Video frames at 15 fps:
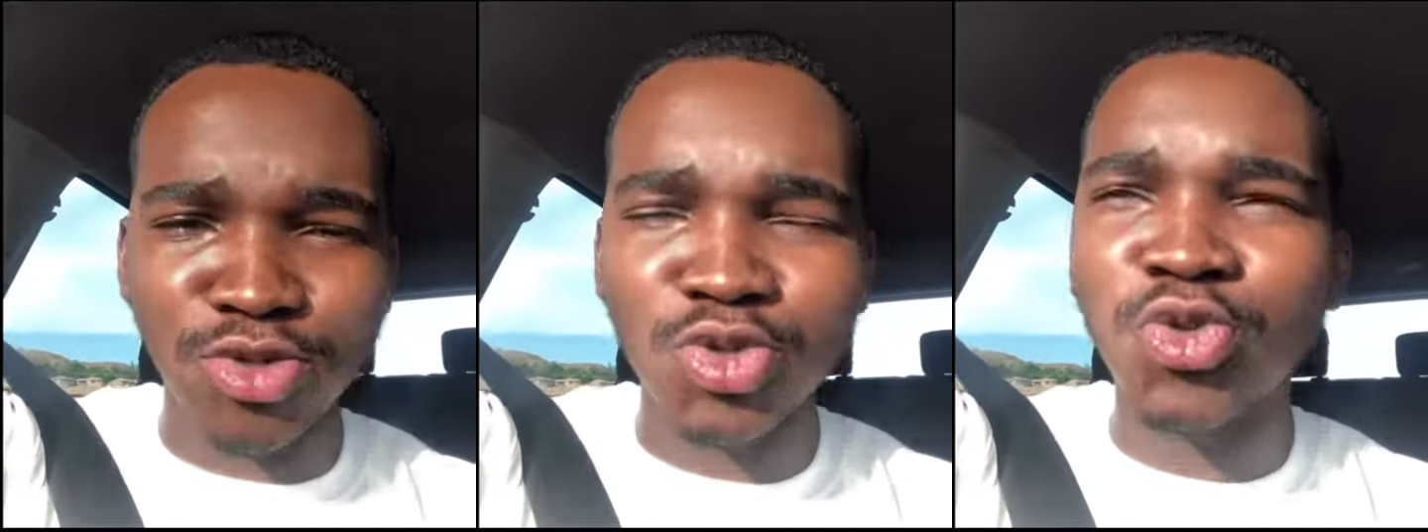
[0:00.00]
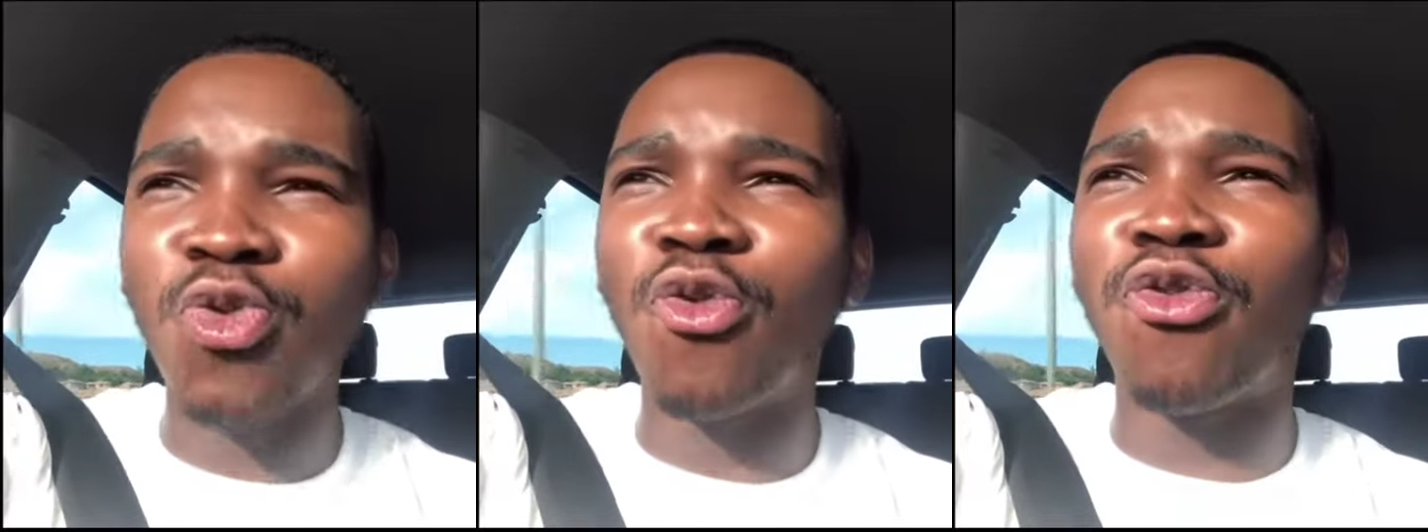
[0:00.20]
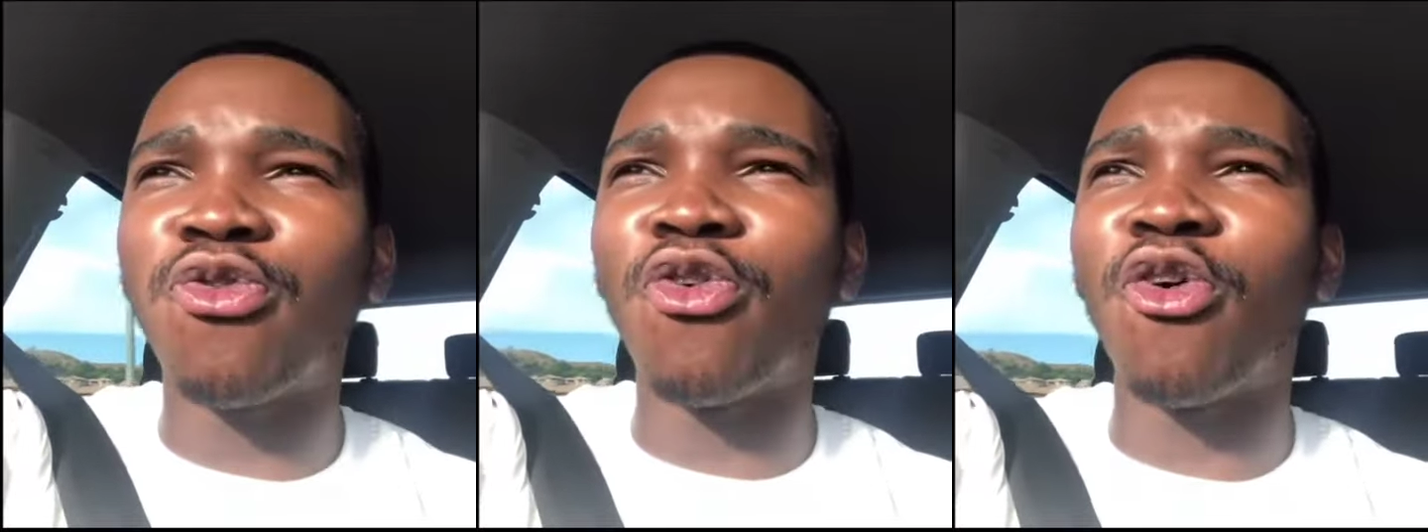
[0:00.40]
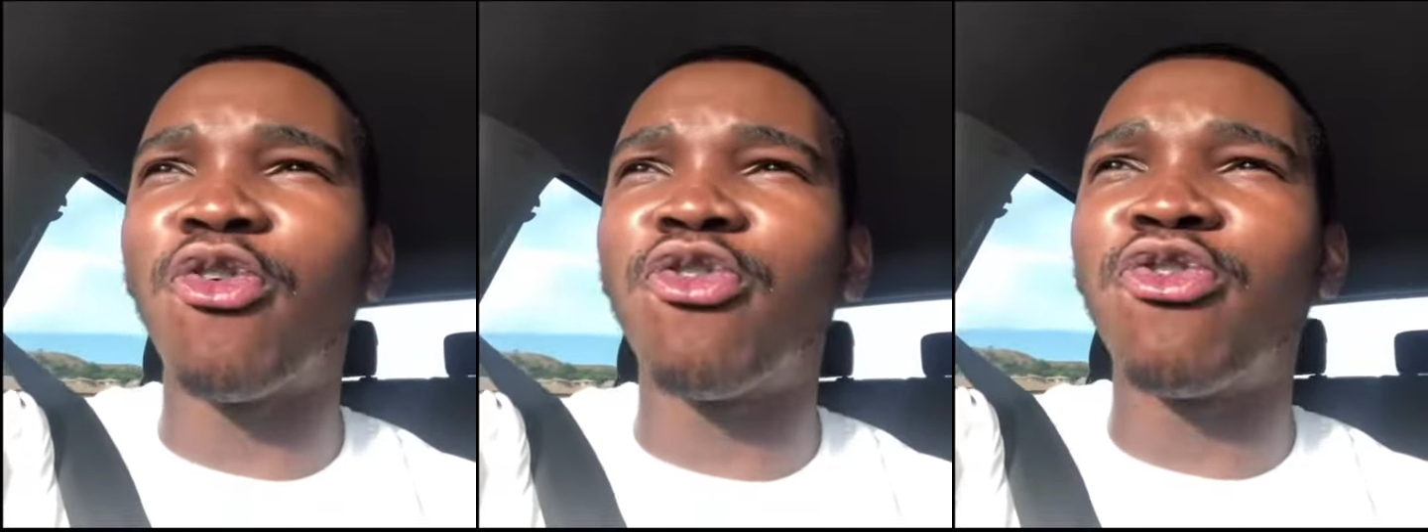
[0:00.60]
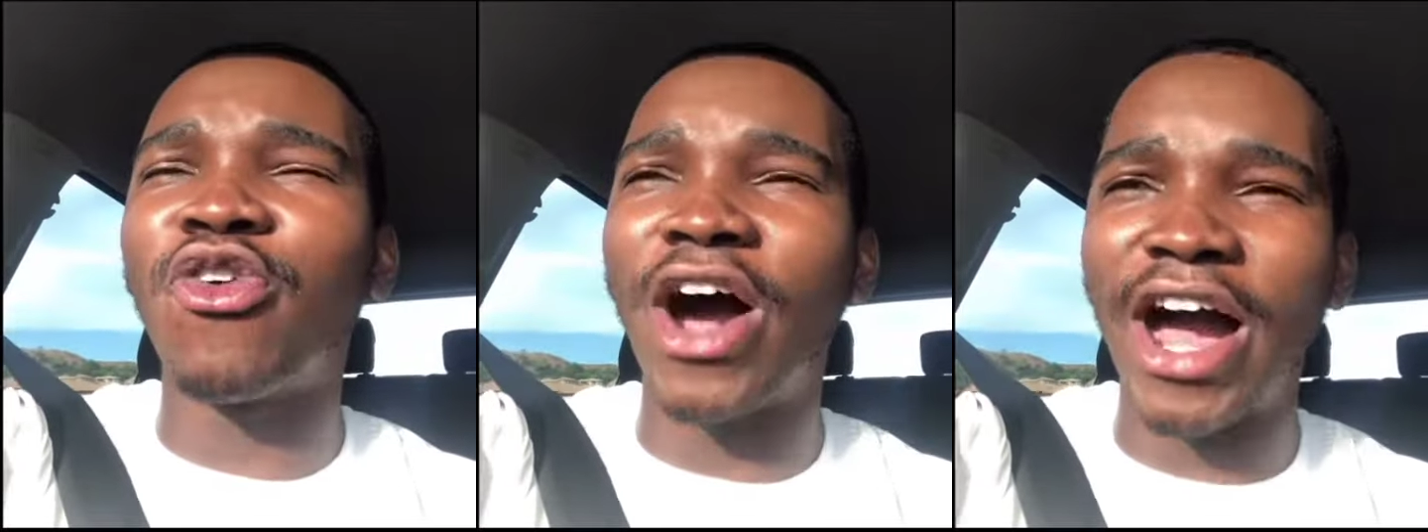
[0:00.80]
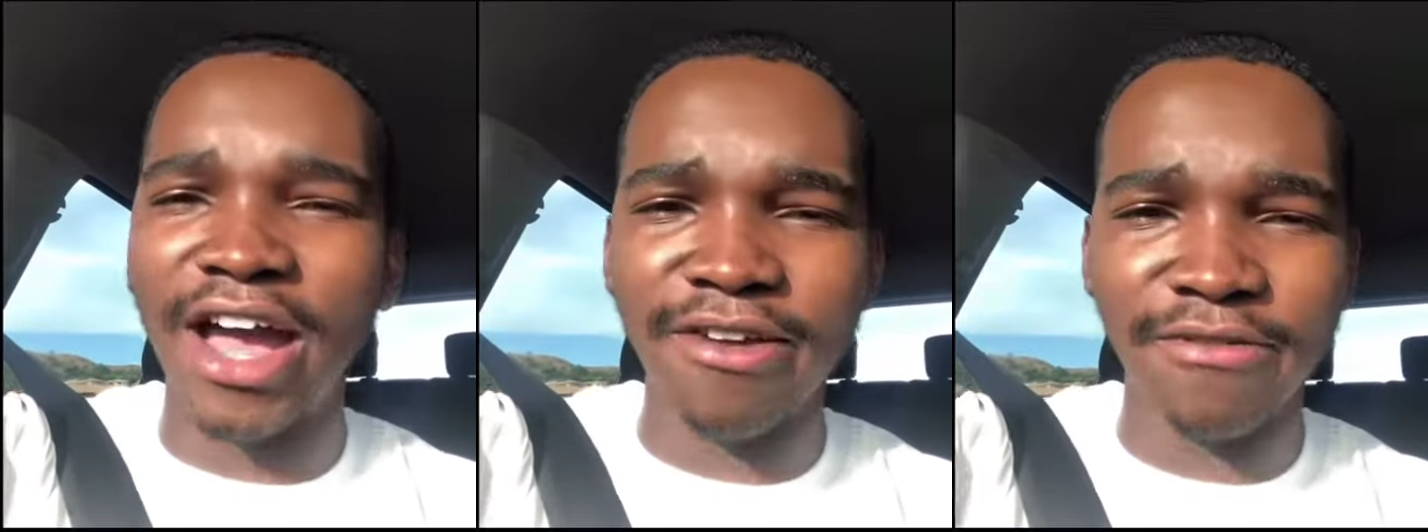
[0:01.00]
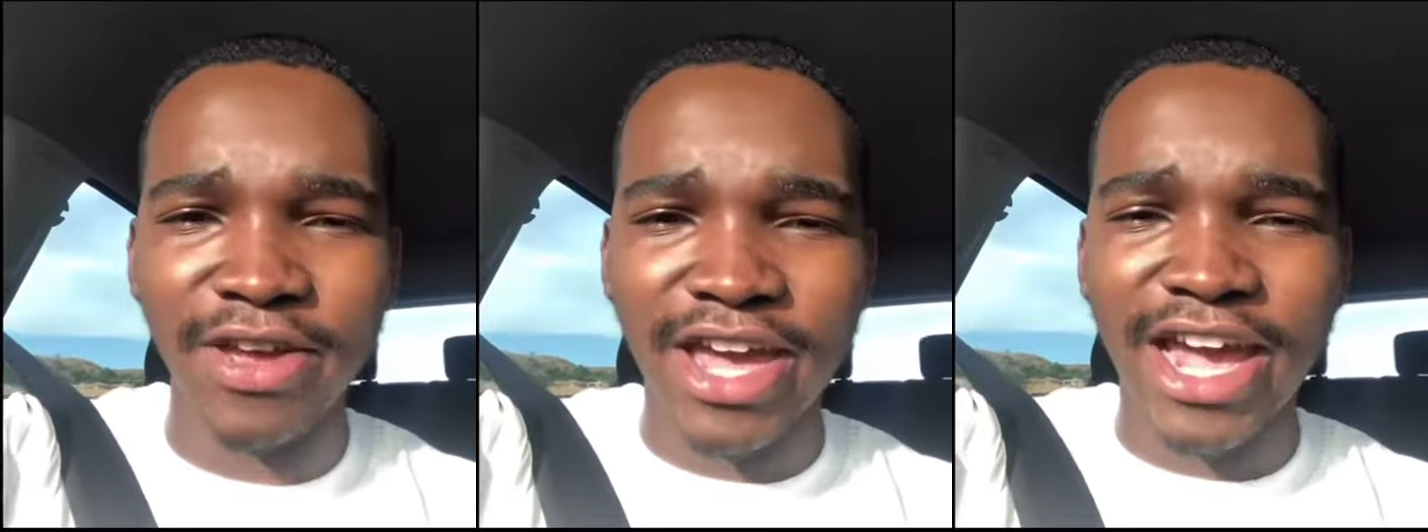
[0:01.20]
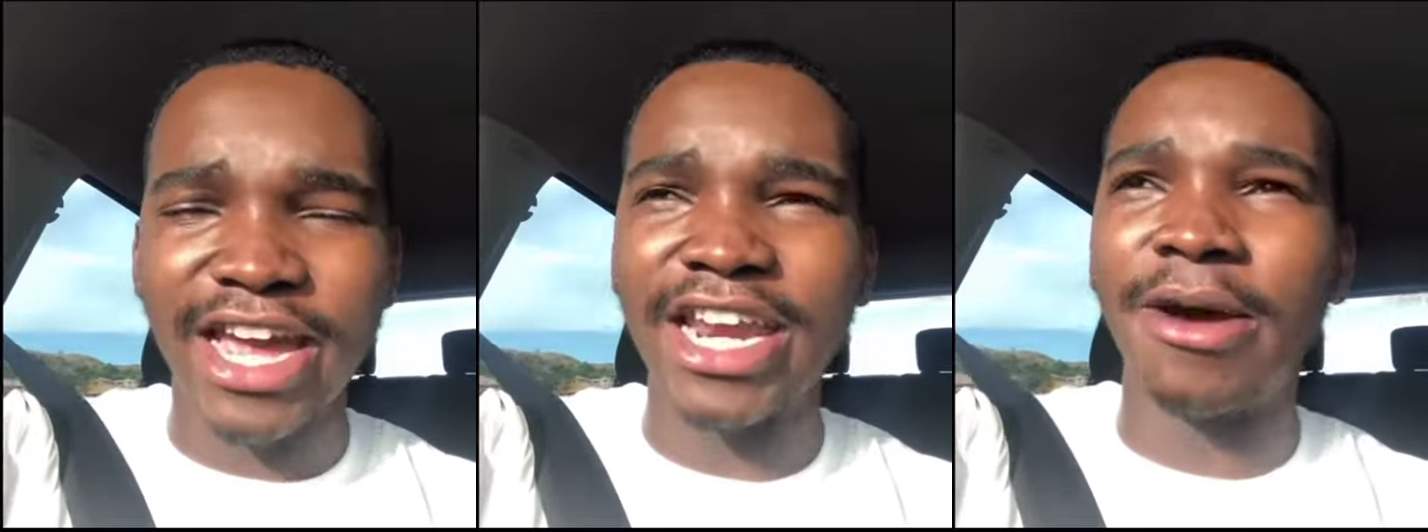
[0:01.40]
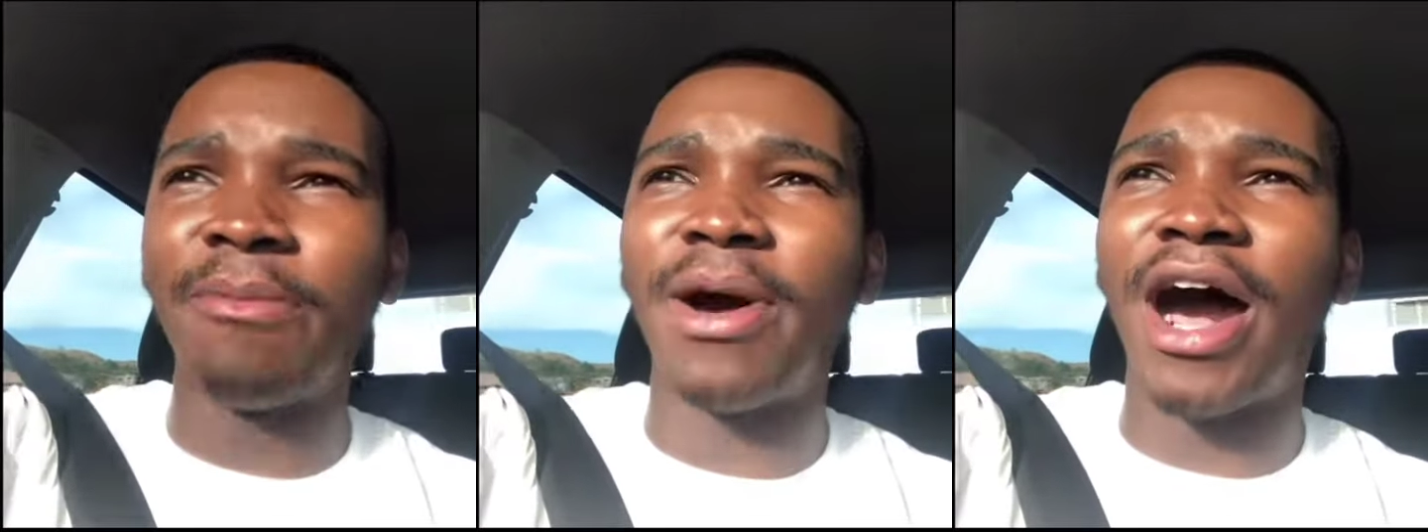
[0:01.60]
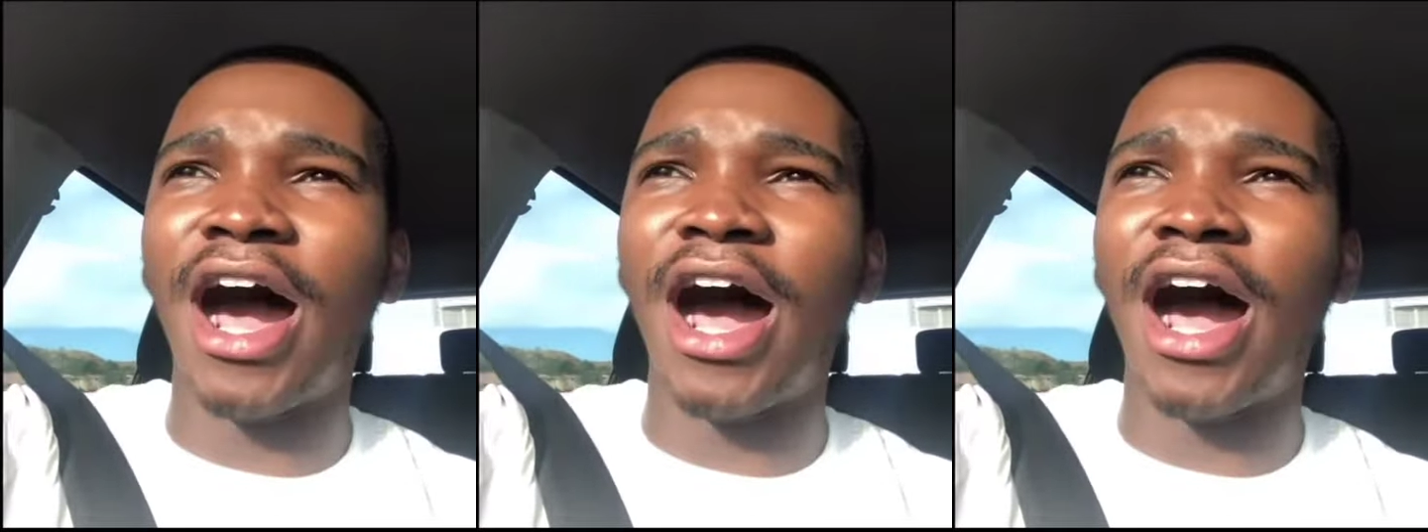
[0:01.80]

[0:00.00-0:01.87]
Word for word: 245 and I'm